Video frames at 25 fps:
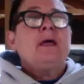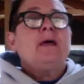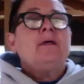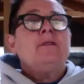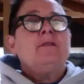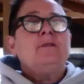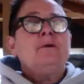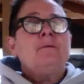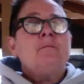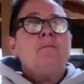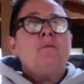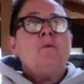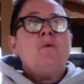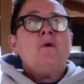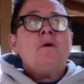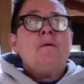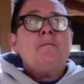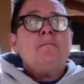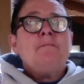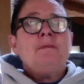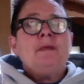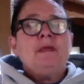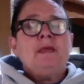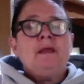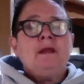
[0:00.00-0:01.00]
the more
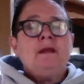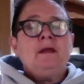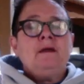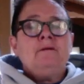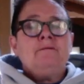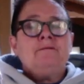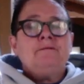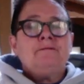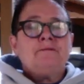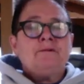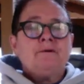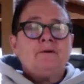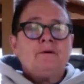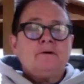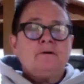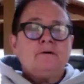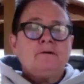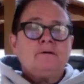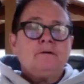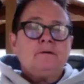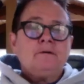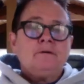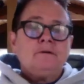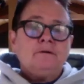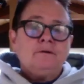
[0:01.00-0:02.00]

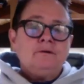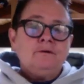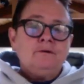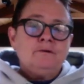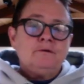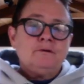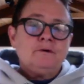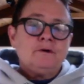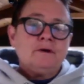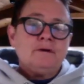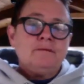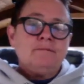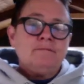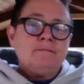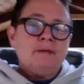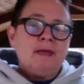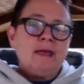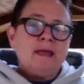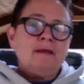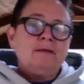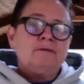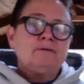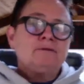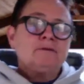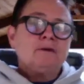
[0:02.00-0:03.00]
meaningful you could
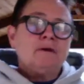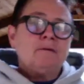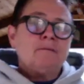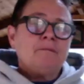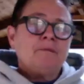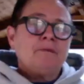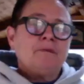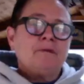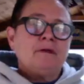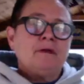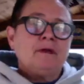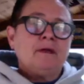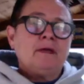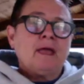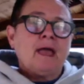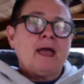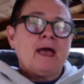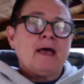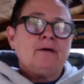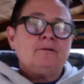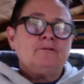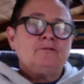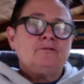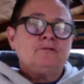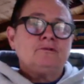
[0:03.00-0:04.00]
make something
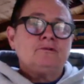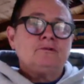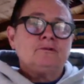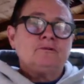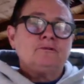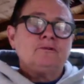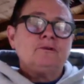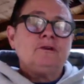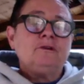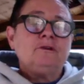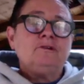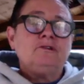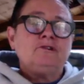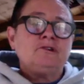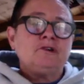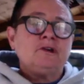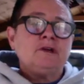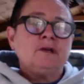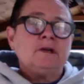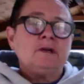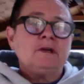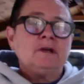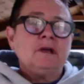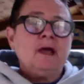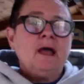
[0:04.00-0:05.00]
as you're
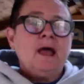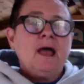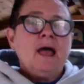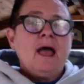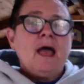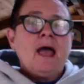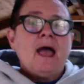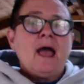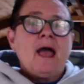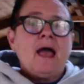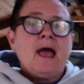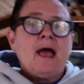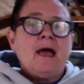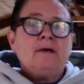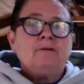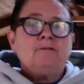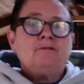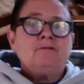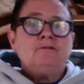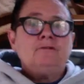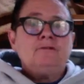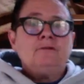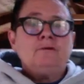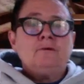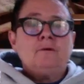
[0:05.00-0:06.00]
teaching,
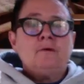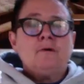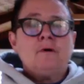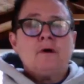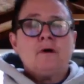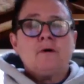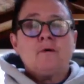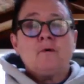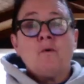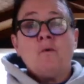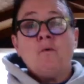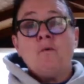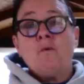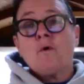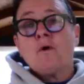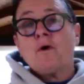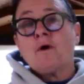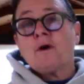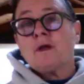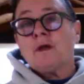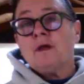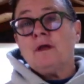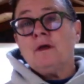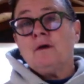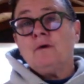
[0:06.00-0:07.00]
as you're
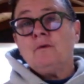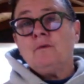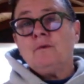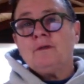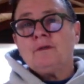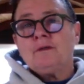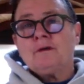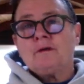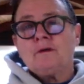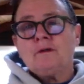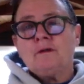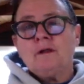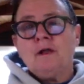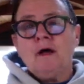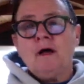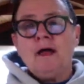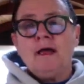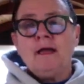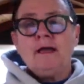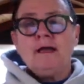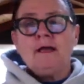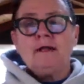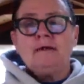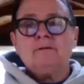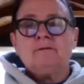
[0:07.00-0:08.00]
working with a
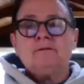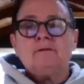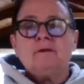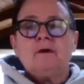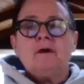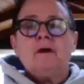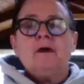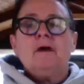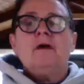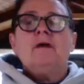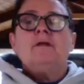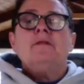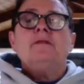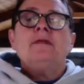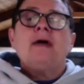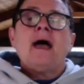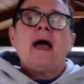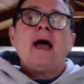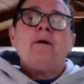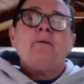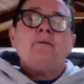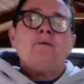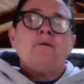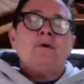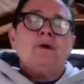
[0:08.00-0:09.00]
client,
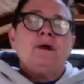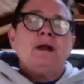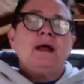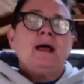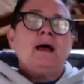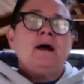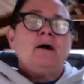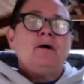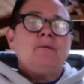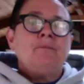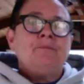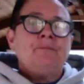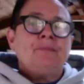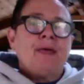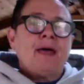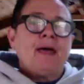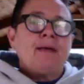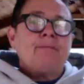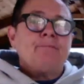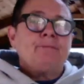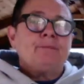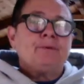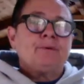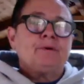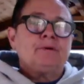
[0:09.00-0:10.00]
that would help
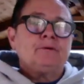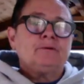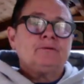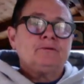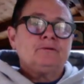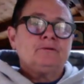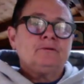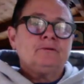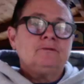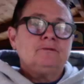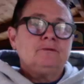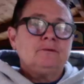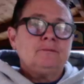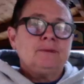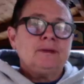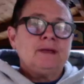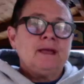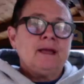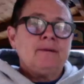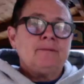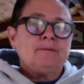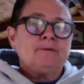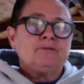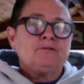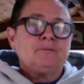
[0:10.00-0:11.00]
that person to be
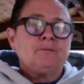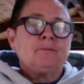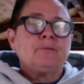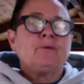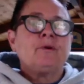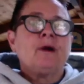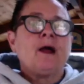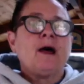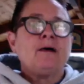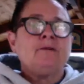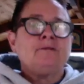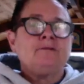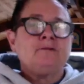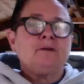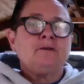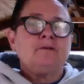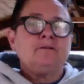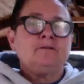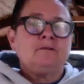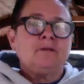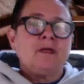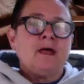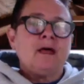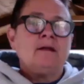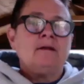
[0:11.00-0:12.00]
able to
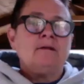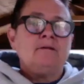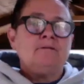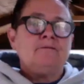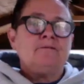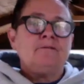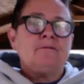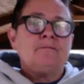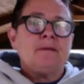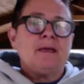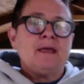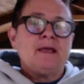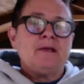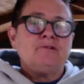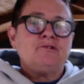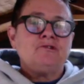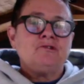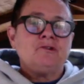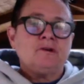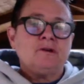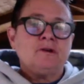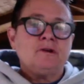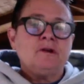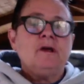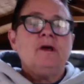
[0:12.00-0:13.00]
process that
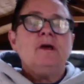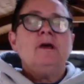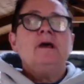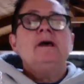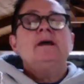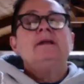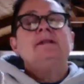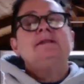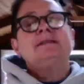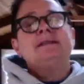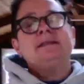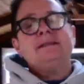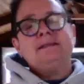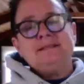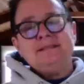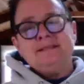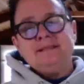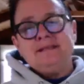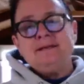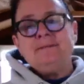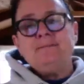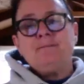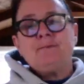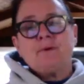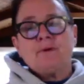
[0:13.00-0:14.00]
information to
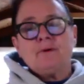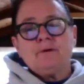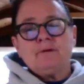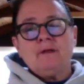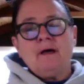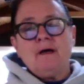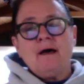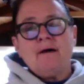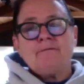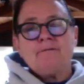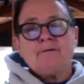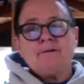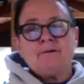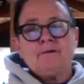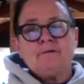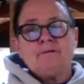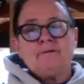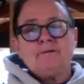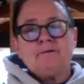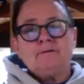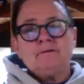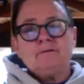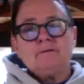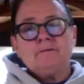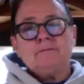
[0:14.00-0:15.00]
deeper
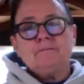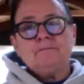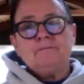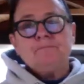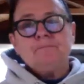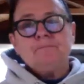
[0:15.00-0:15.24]
levels.